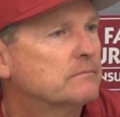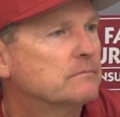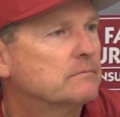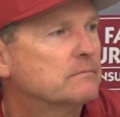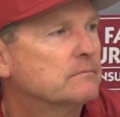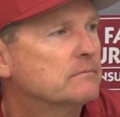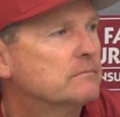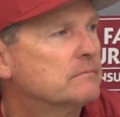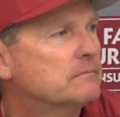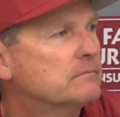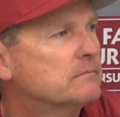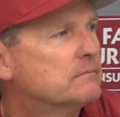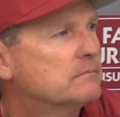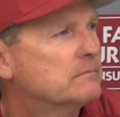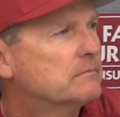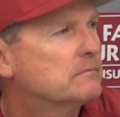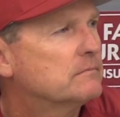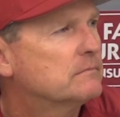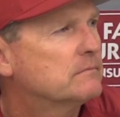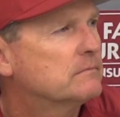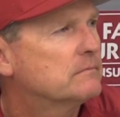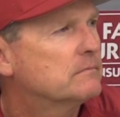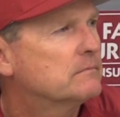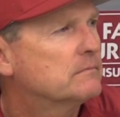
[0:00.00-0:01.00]
They pitched
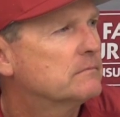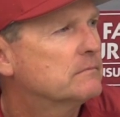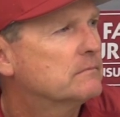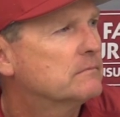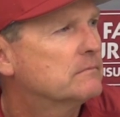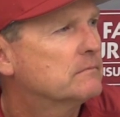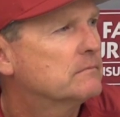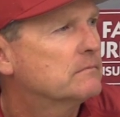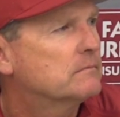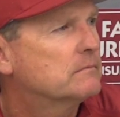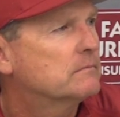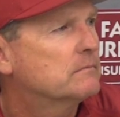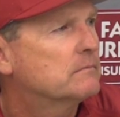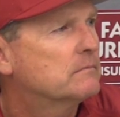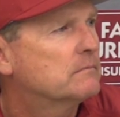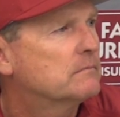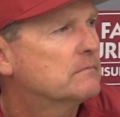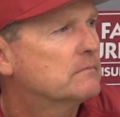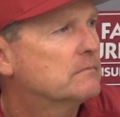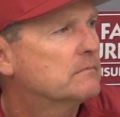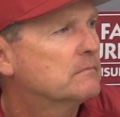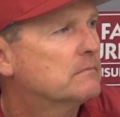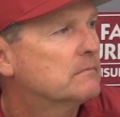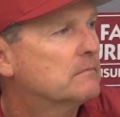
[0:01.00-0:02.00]
better today, didn't they?
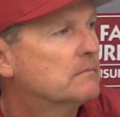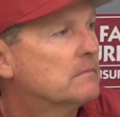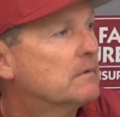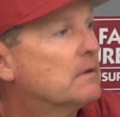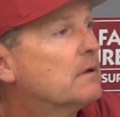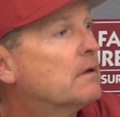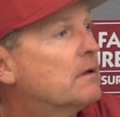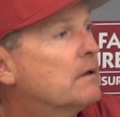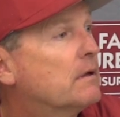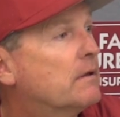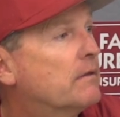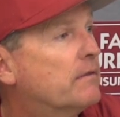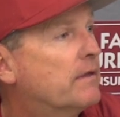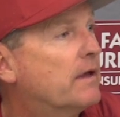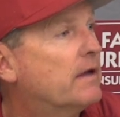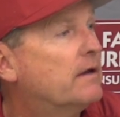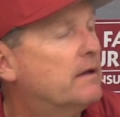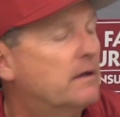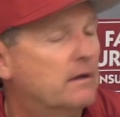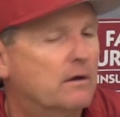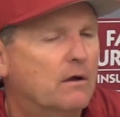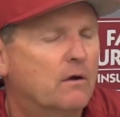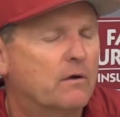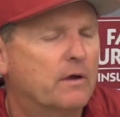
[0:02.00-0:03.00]
They
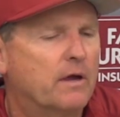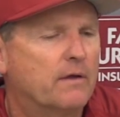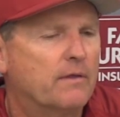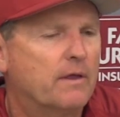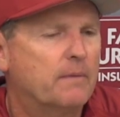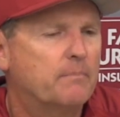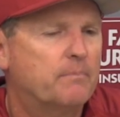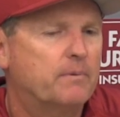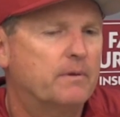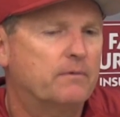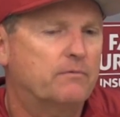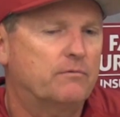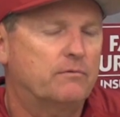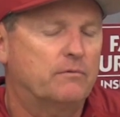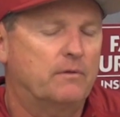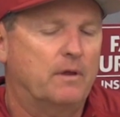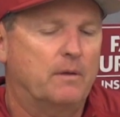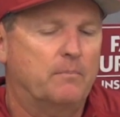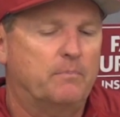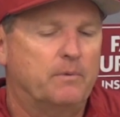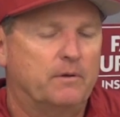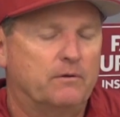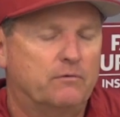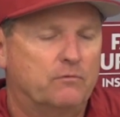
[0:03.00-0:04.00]
did. Oh yeah, they pitched.
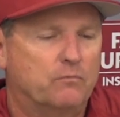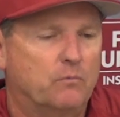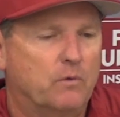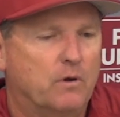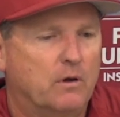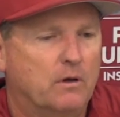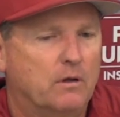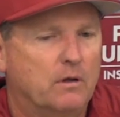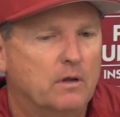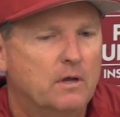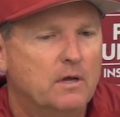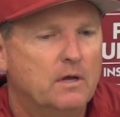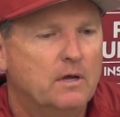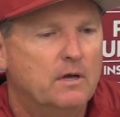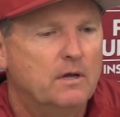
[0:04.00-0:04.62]
They pitched well.